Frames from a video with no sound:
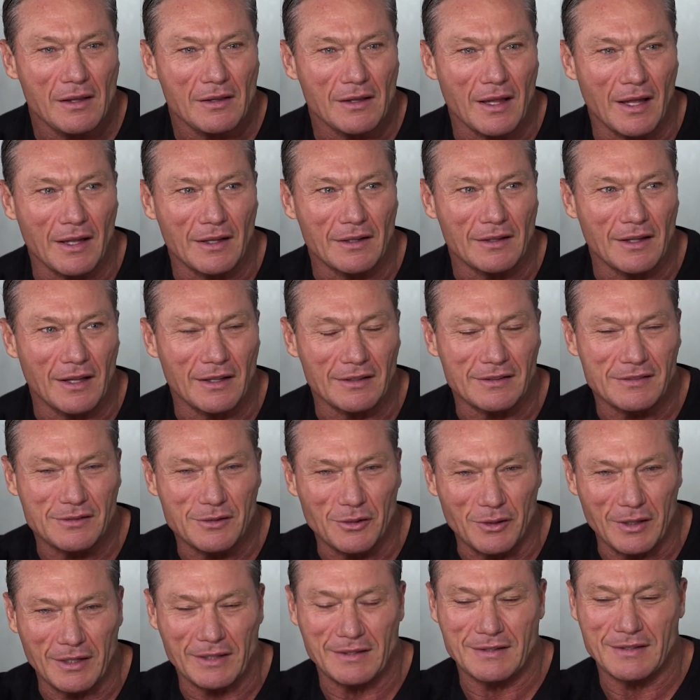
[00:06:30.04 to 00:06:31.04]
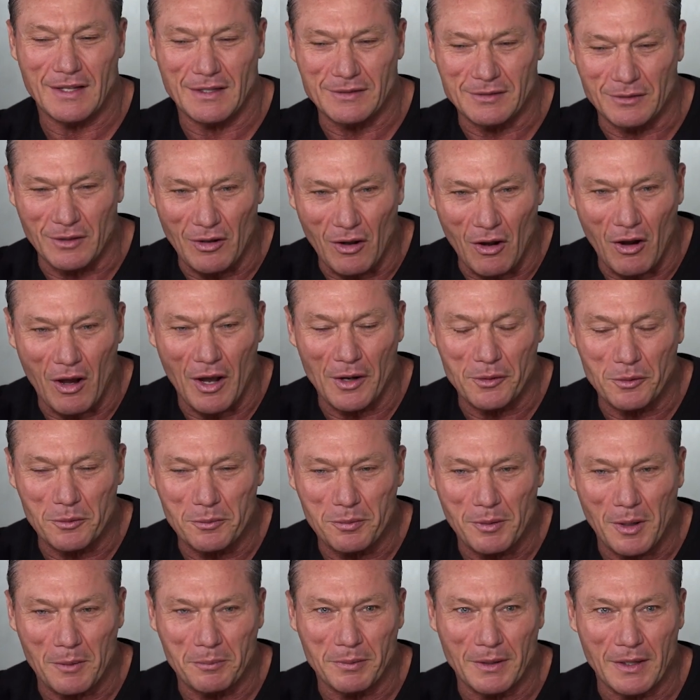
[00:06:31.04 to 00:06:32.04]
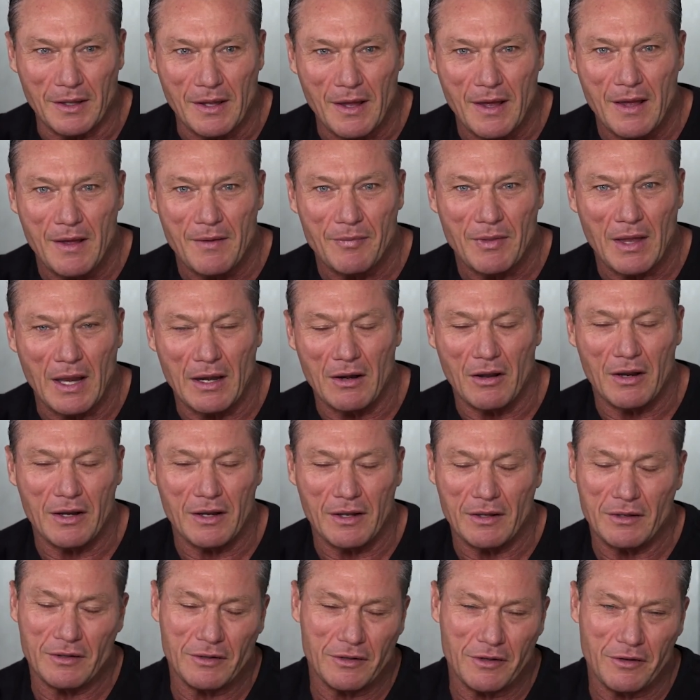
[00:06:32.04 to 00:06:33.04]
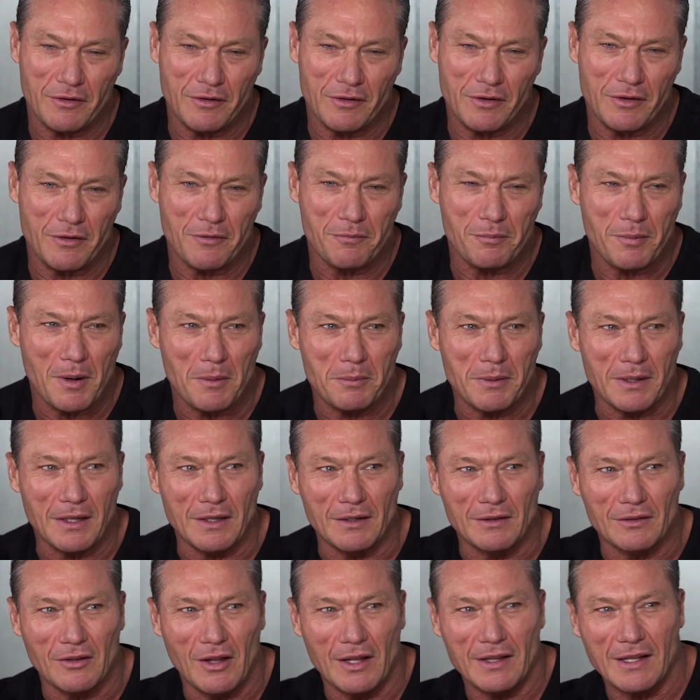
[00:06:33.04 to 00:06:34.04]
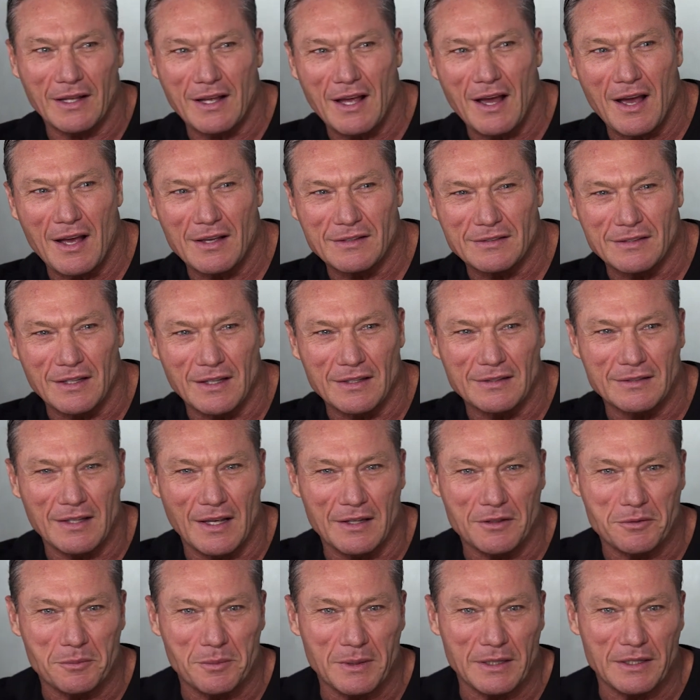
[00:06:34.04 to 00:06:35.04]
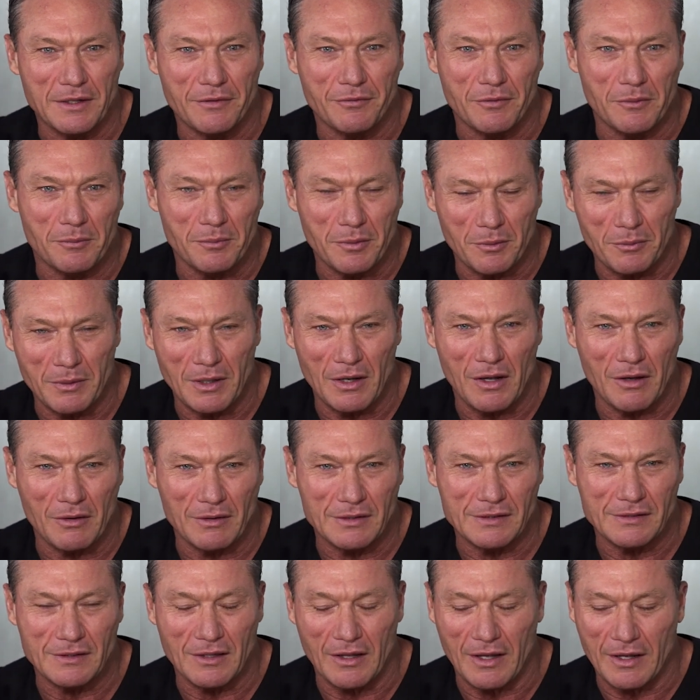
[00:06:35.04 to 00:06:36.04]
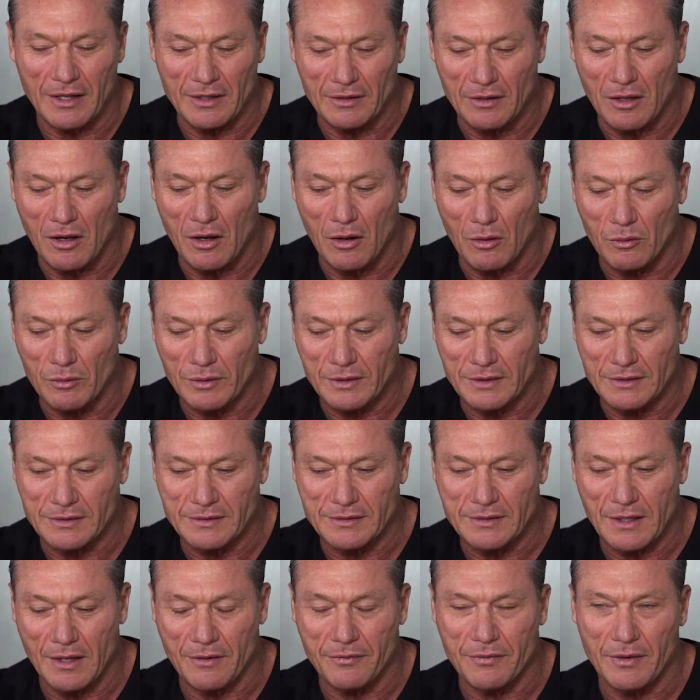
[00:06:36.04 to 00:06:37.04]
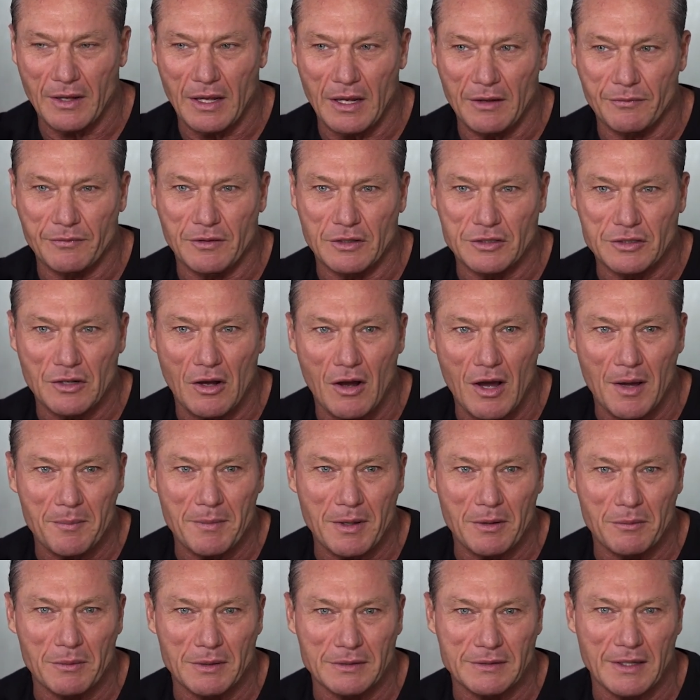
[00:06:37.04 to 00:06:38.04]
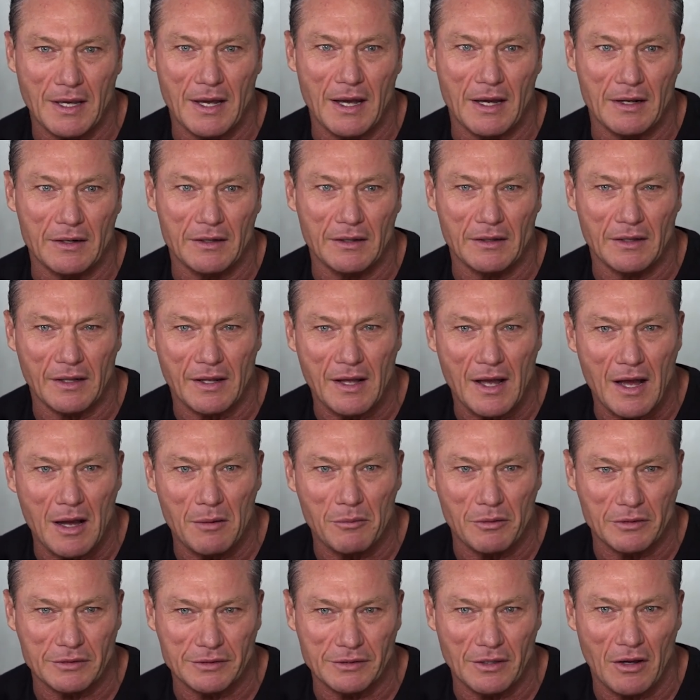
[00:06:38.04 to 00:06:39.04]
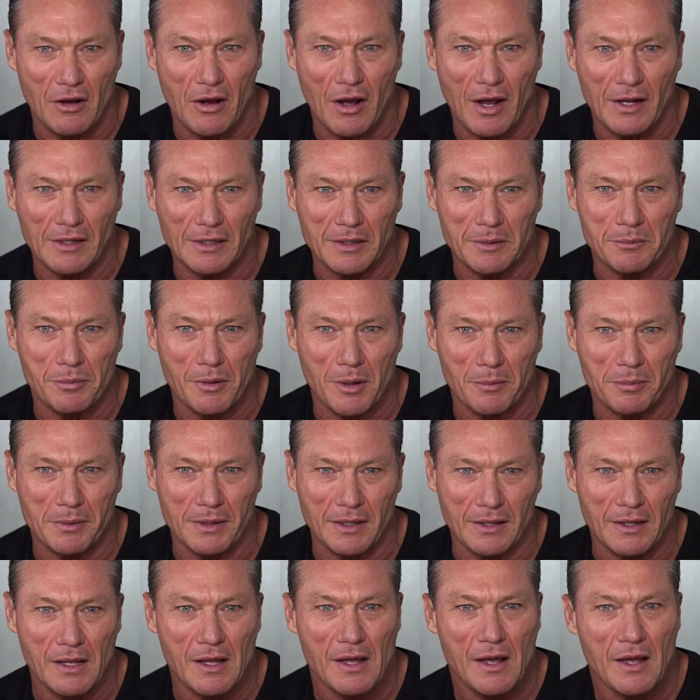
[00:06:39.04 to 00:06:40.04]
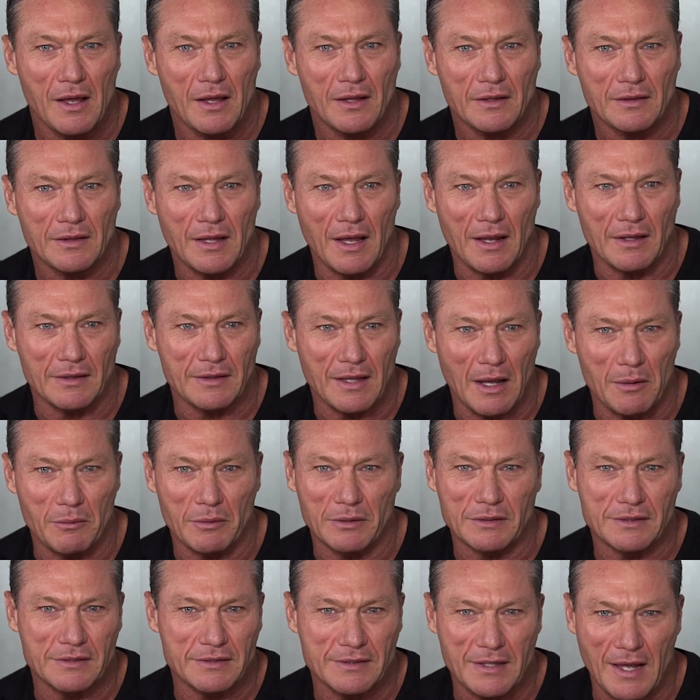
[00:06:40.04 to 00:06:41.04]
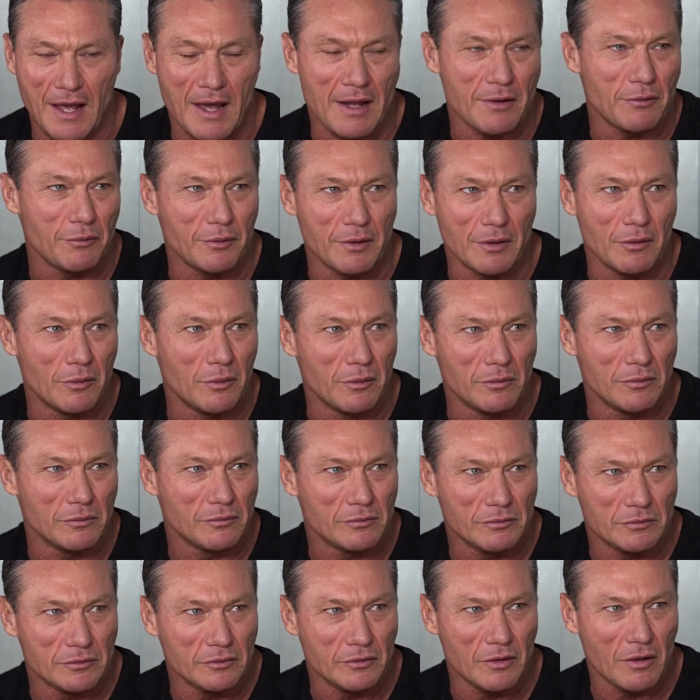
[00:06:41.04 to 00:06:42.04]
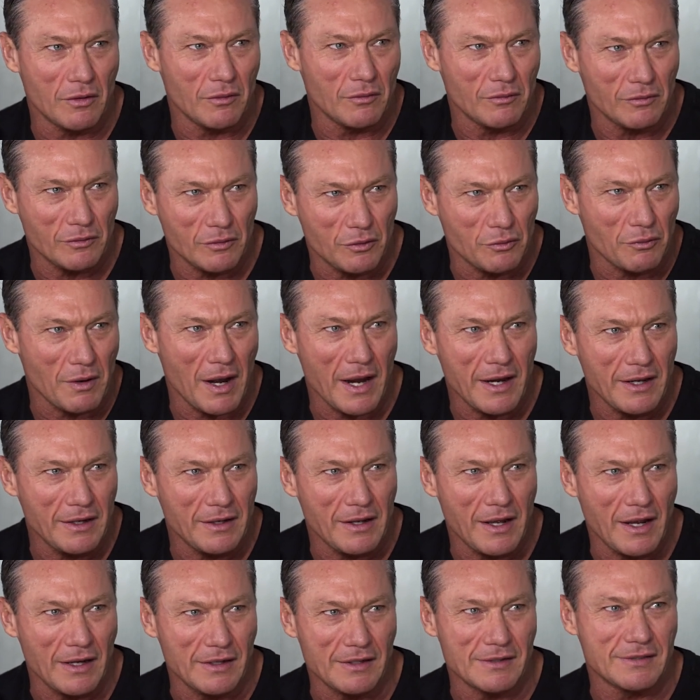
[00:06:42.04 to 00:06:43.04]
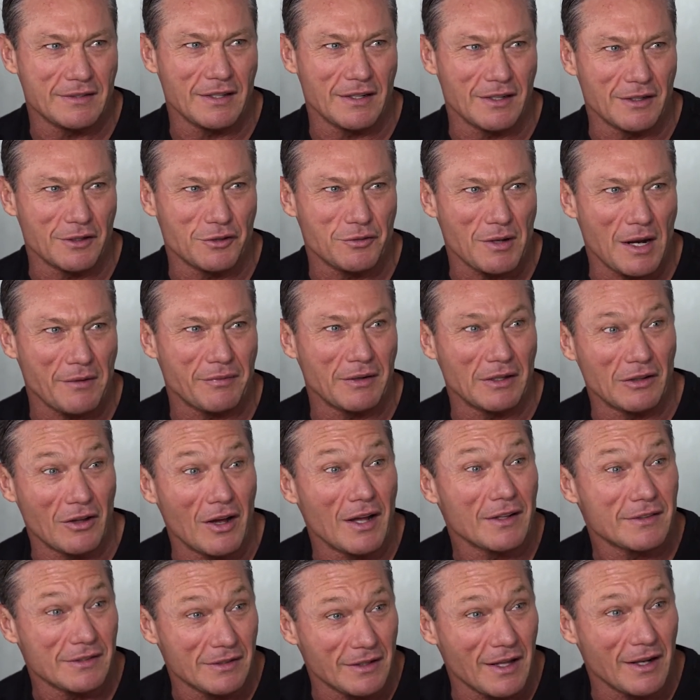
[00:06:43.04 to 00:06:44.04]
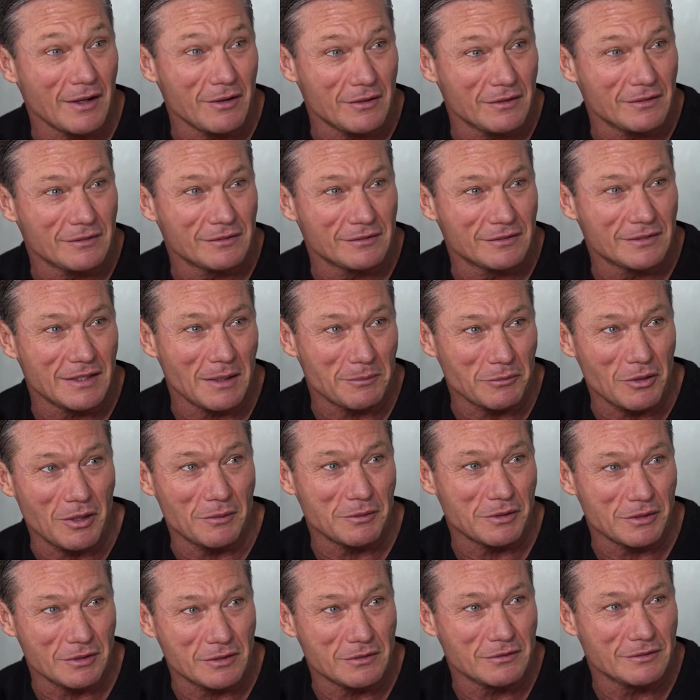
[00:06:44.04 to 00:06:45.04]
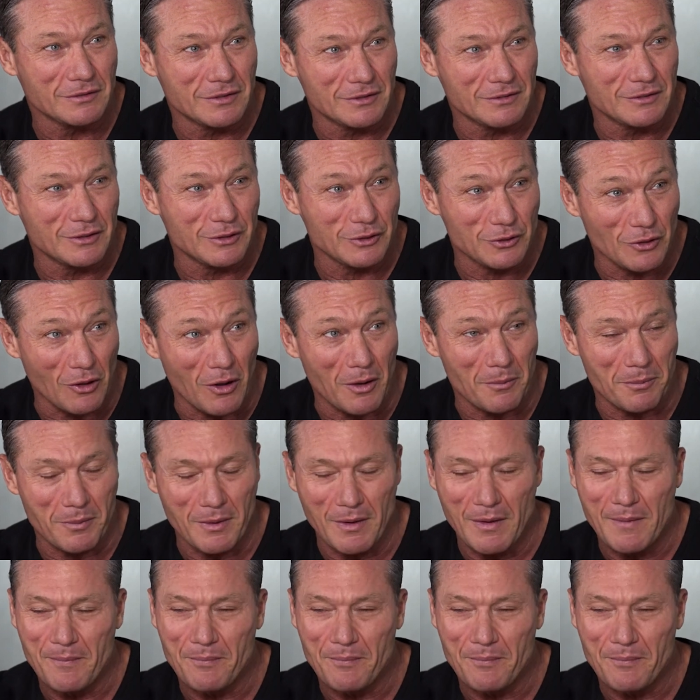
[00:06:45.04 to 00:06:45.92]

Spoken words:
It sort of doesn't idle properly. And you've probably, like the cars these days are a bit different, but when I was like in the Holden and stuff, if the timing was out and the car wasn't idling properly, they would sound real not great. And you sit at traffic lights and they sometimes just stop.